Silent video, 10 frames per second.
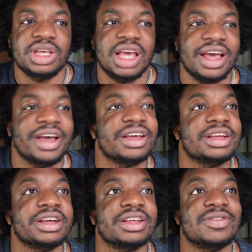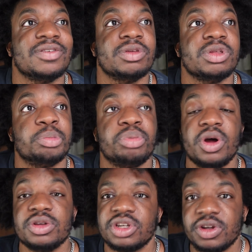yeah,
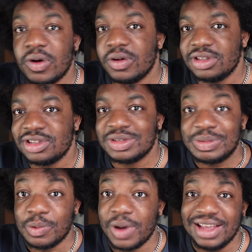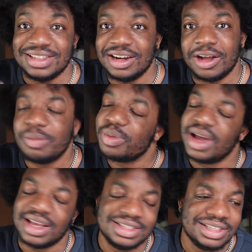pros and cons weighted up,
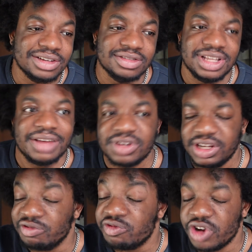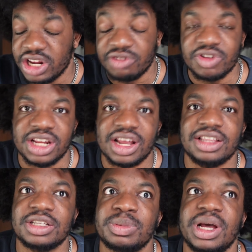I still definitely really like
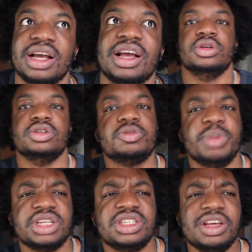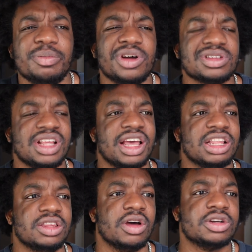this bag. Especially amongst like
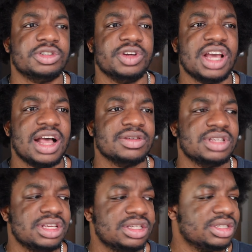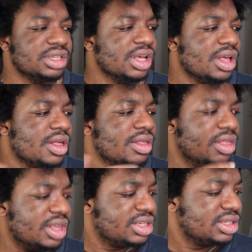luxury houses,
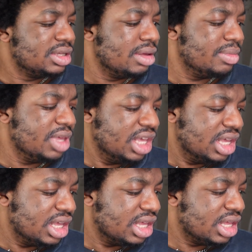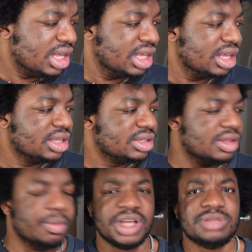this to me is the
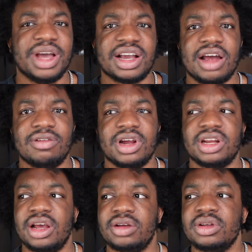best bag out right now.